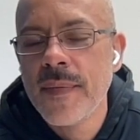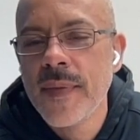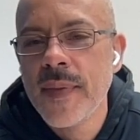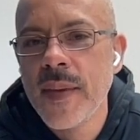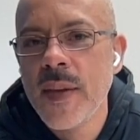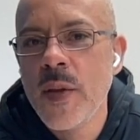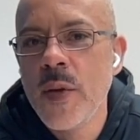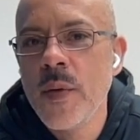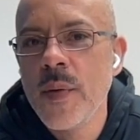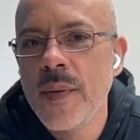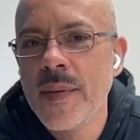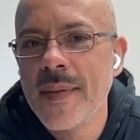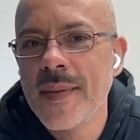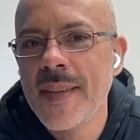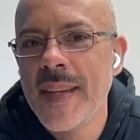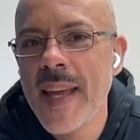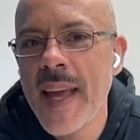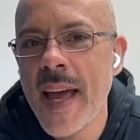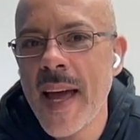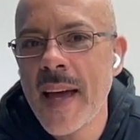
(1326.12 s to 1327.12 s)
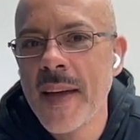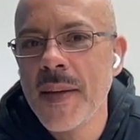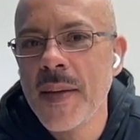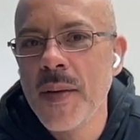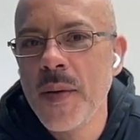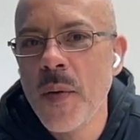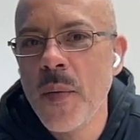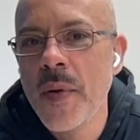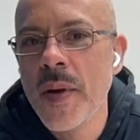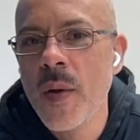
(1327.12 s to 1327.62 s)
You
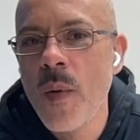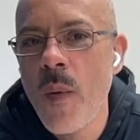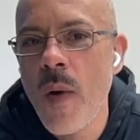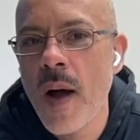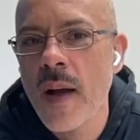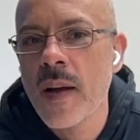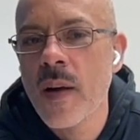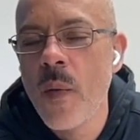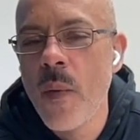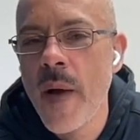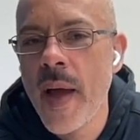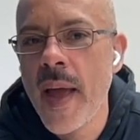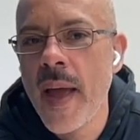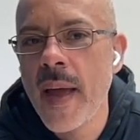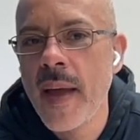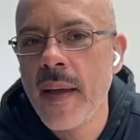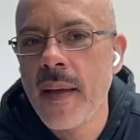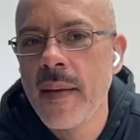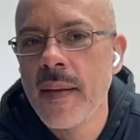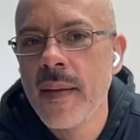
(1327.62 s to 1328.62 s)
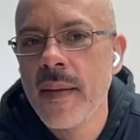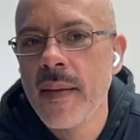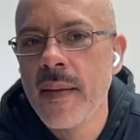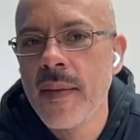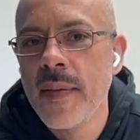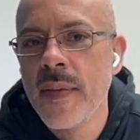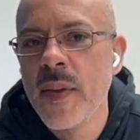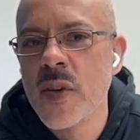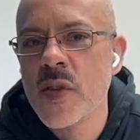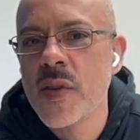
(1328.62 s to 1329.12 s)
don't want to walk away.
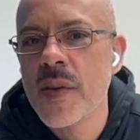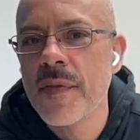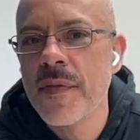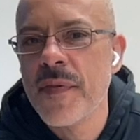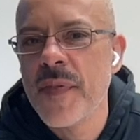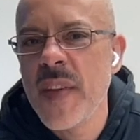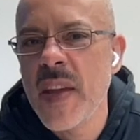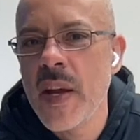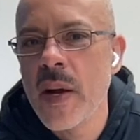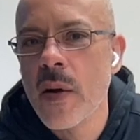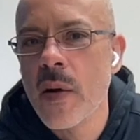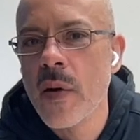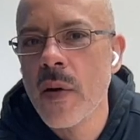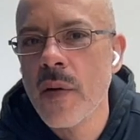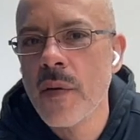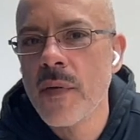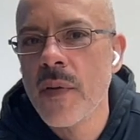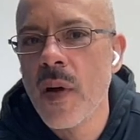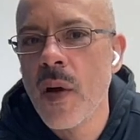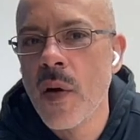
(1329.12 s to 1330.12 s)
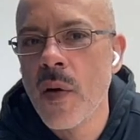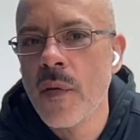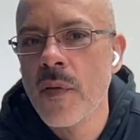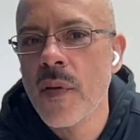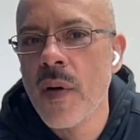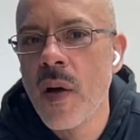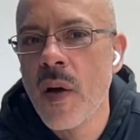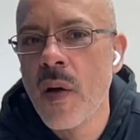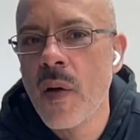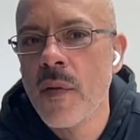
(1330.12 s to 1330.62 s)
There's a fear
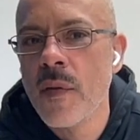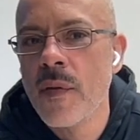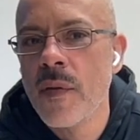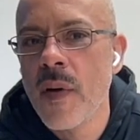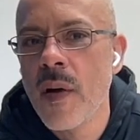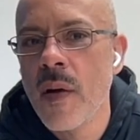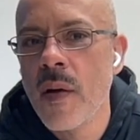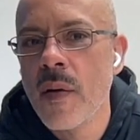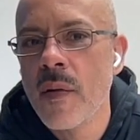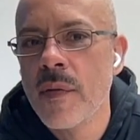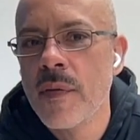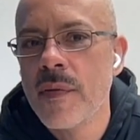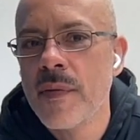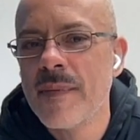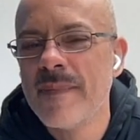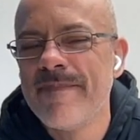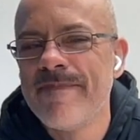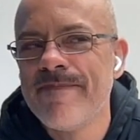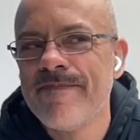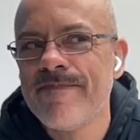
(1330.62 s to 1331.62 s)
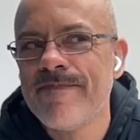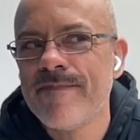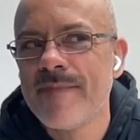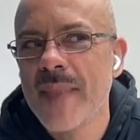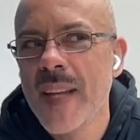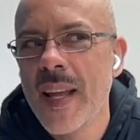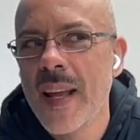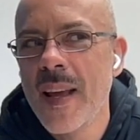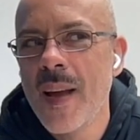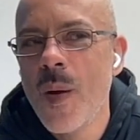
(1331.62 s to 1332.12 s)
of
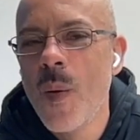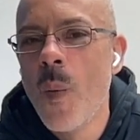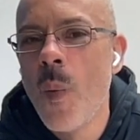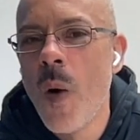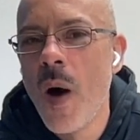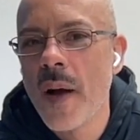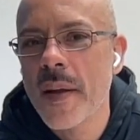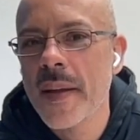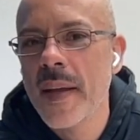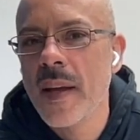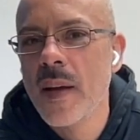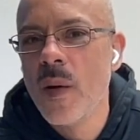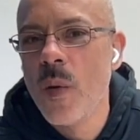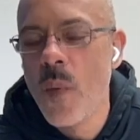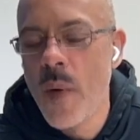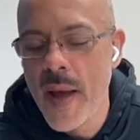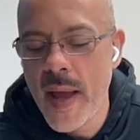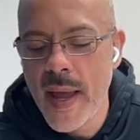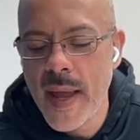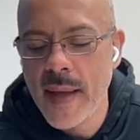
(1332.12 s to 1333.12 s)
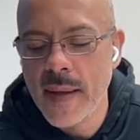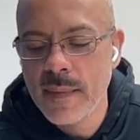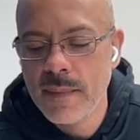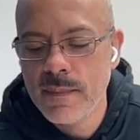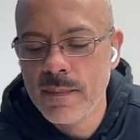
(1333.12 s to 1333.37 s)
walking away.